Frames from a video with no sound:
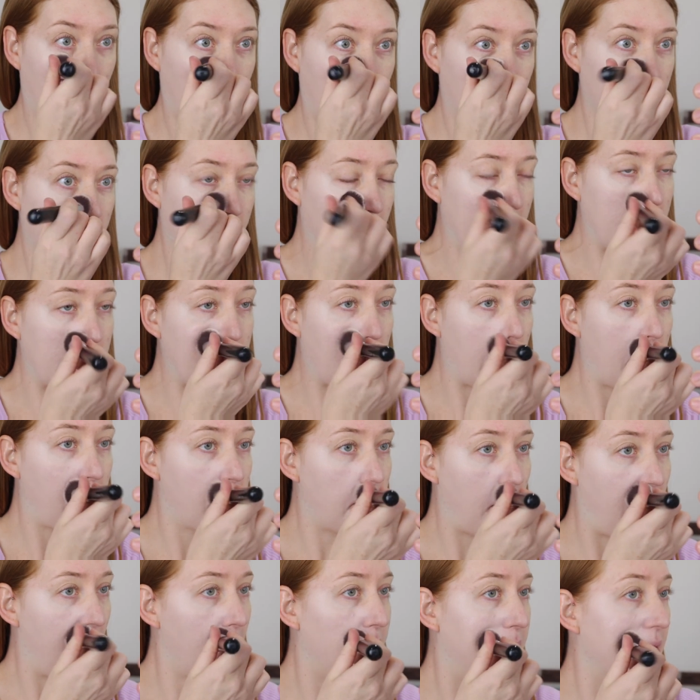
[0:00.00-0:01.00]
I think it
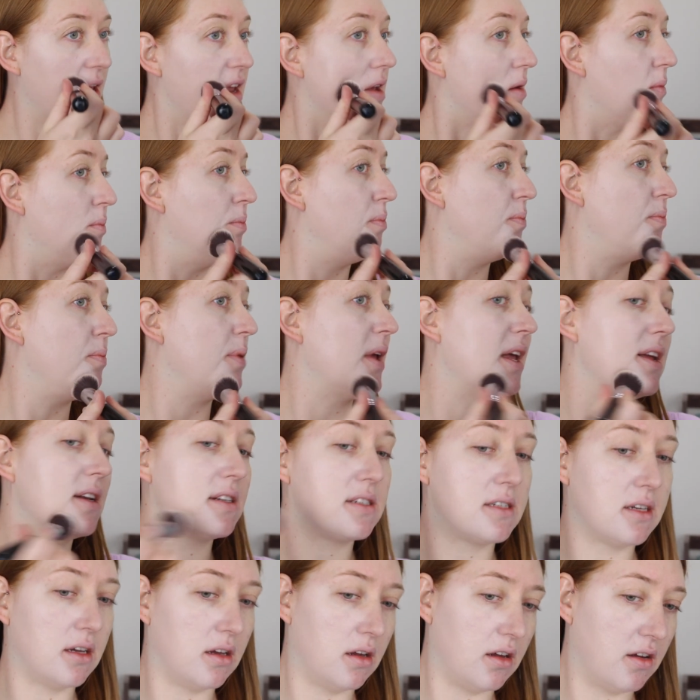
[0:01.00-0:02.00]
might be a
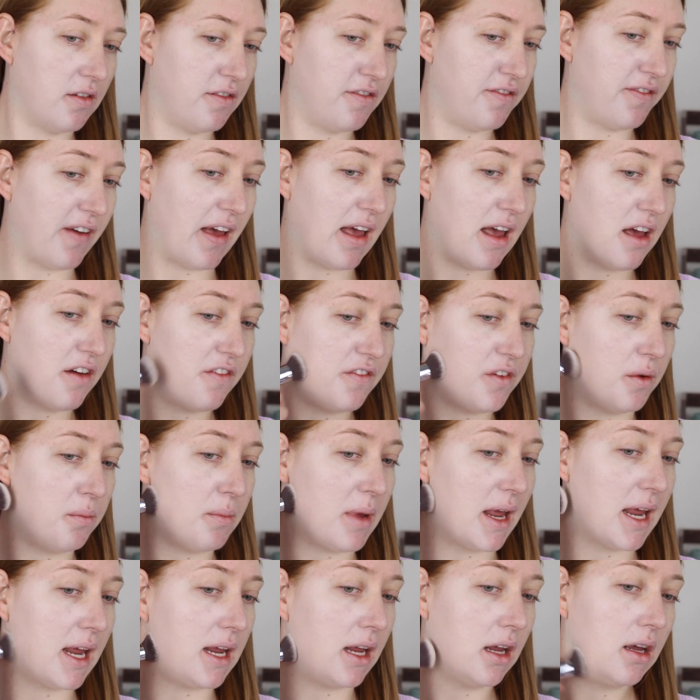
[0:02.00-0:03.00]
bit fair for
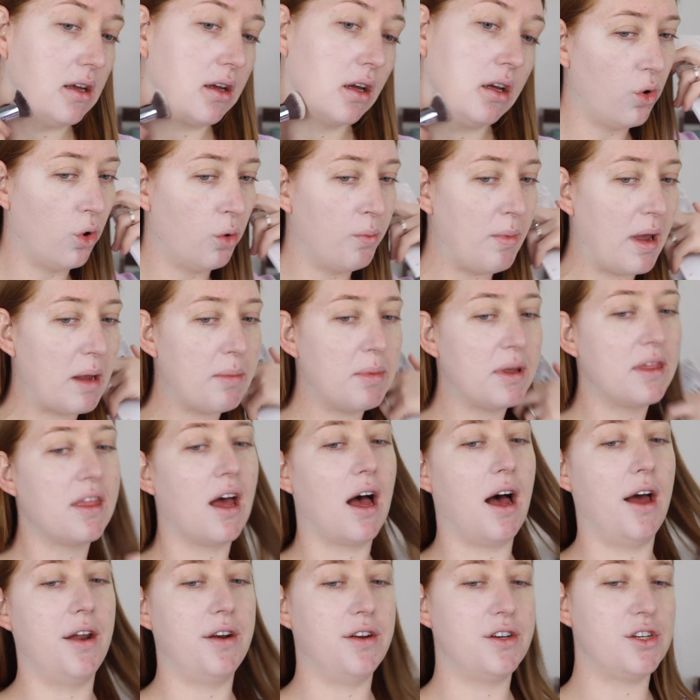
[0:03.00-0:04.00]
me. Or maybe
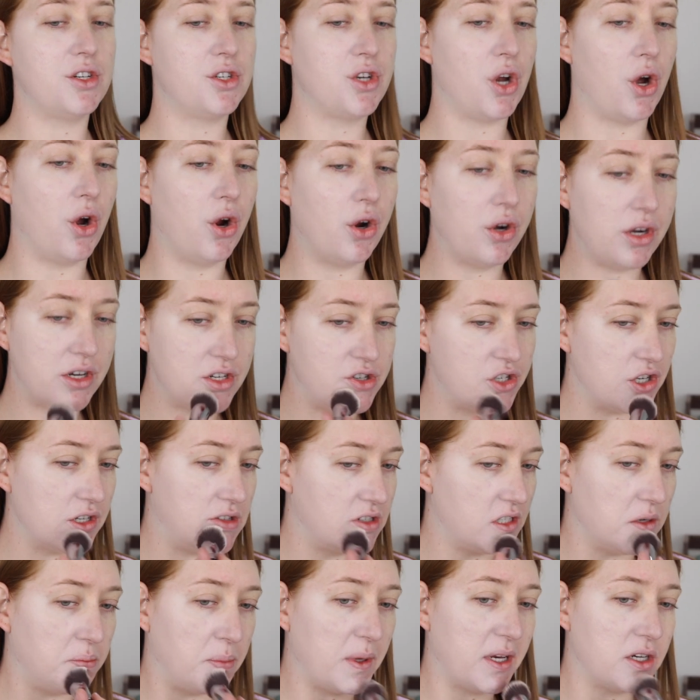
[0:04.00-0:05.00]
the undertone is
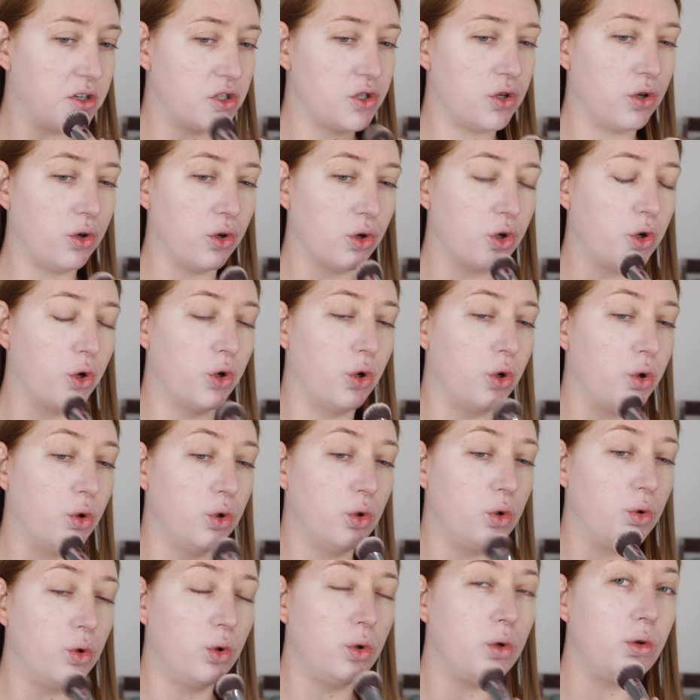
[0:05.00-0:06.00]
just a bit too
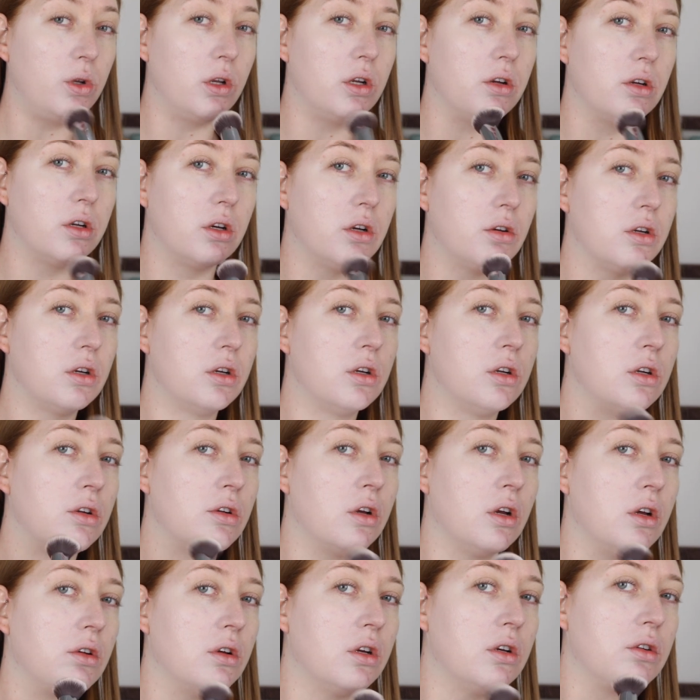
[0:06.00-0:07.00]
cool.
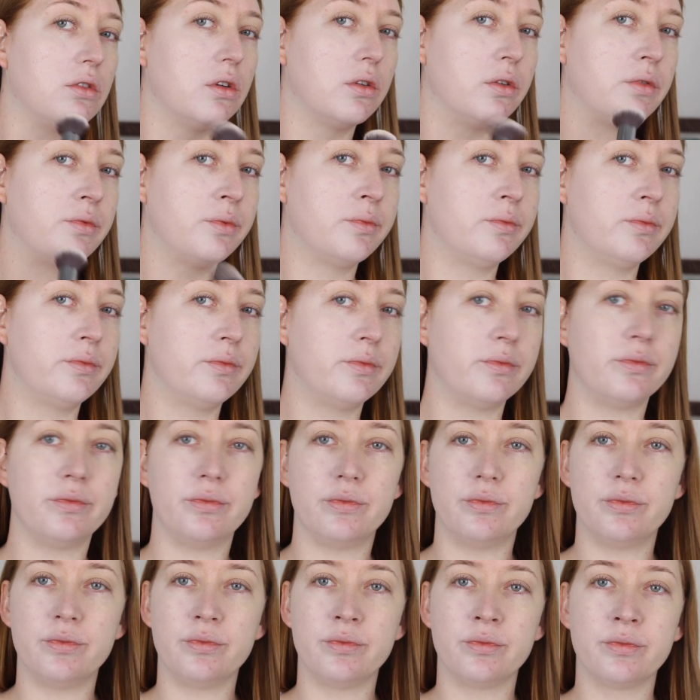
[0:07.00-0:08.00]

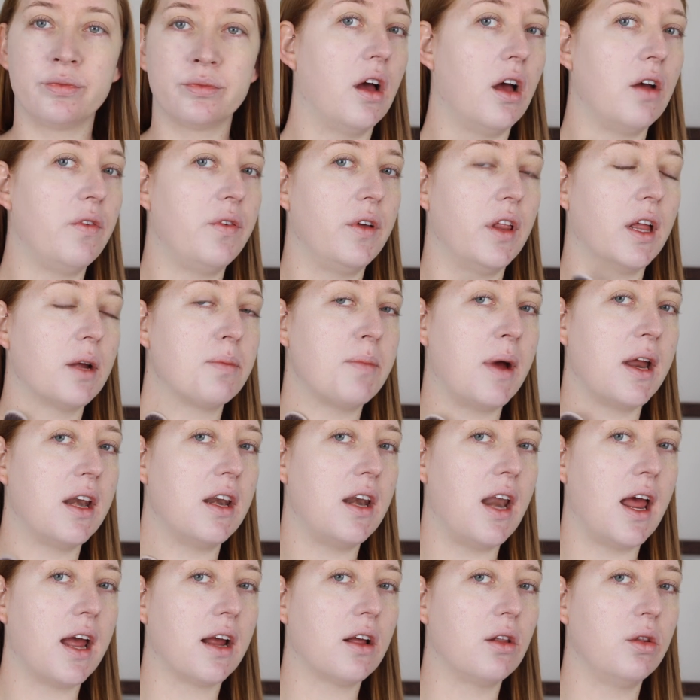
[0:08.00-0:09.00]
Hmm. I feel like
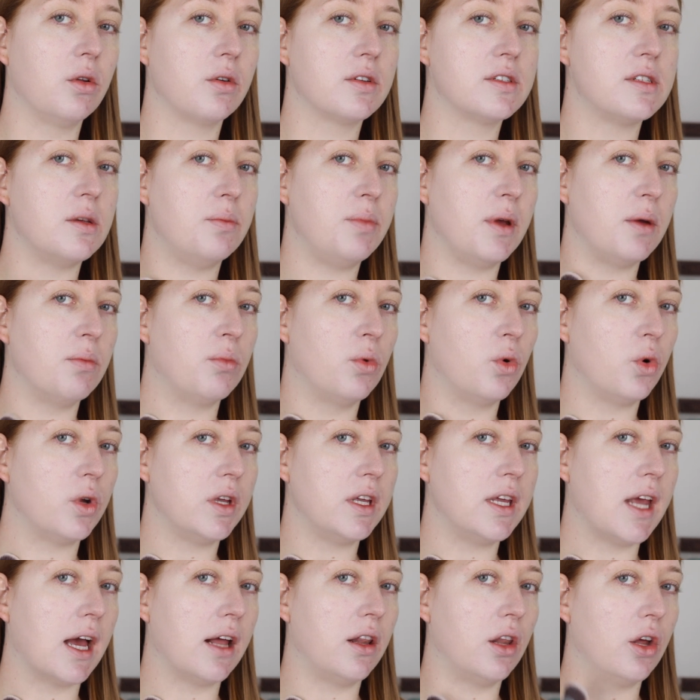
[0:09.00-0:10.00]
my neck looks a bit more
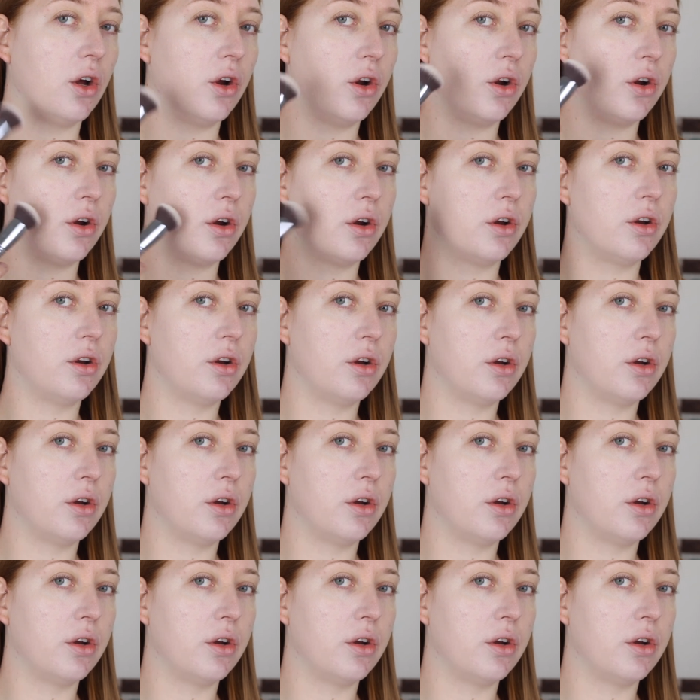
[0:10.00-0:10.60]
yellow.